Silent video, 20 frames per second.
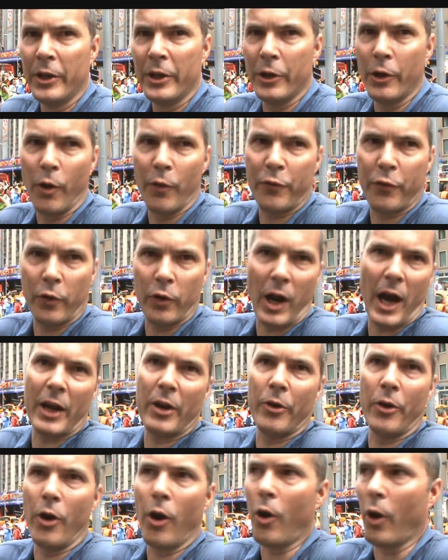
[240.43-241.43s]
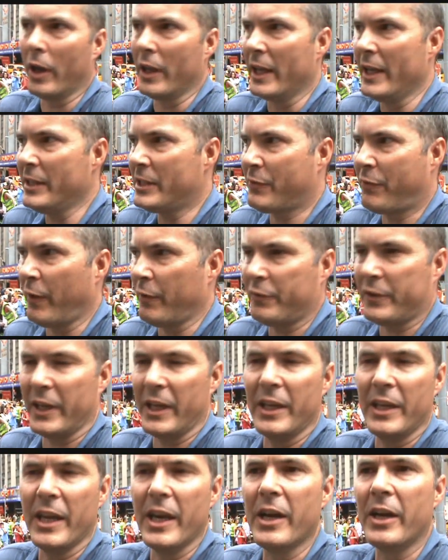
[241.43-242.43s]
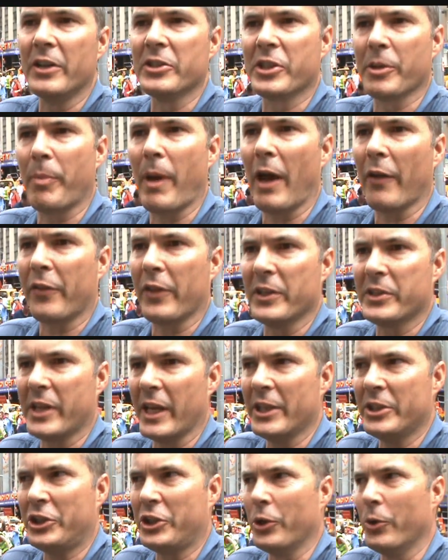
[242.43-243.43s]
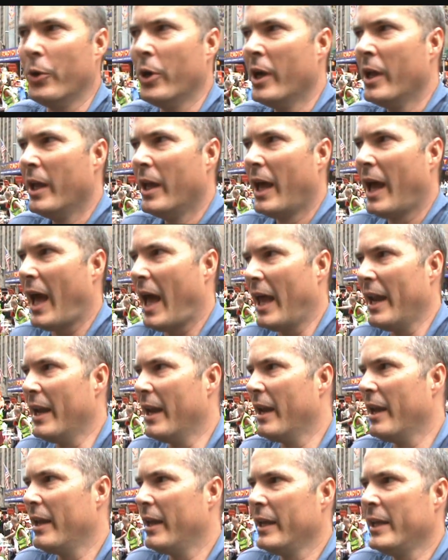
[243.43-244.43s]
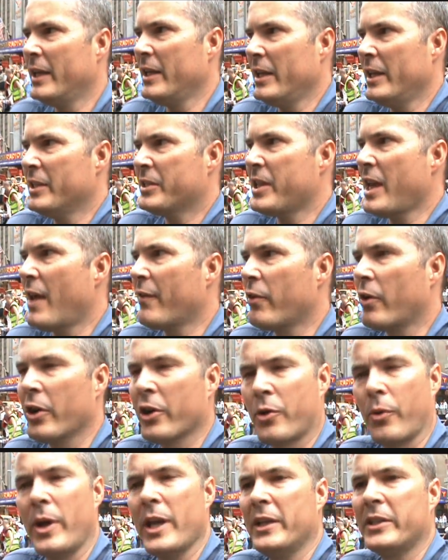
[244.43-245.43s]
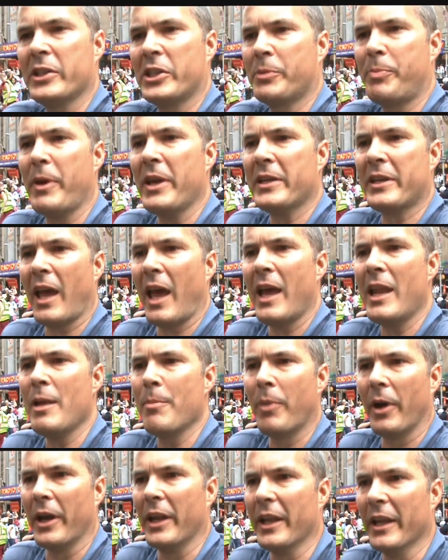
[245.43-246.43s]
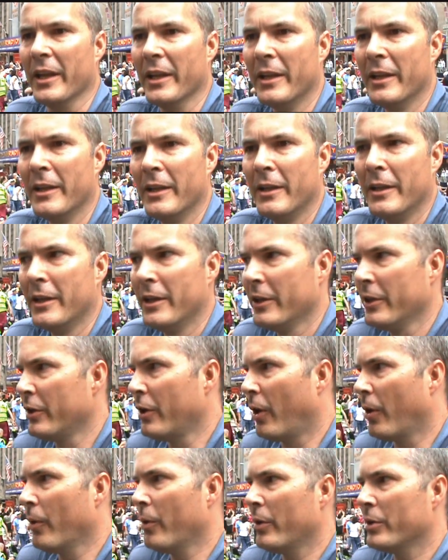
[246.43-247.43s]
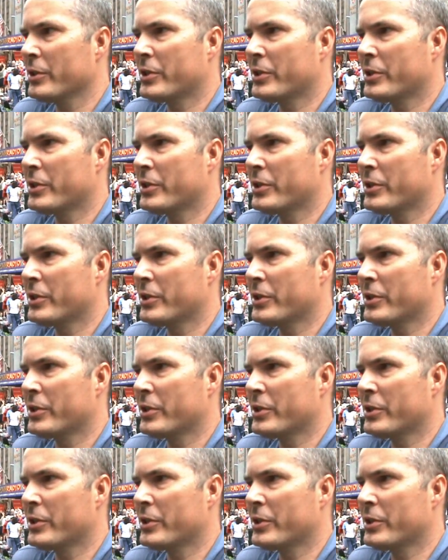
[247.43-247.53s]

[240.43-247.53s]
you know, for, I don't know, at least 15 years about this issue, and he's never agreed to speak to anybody, you know,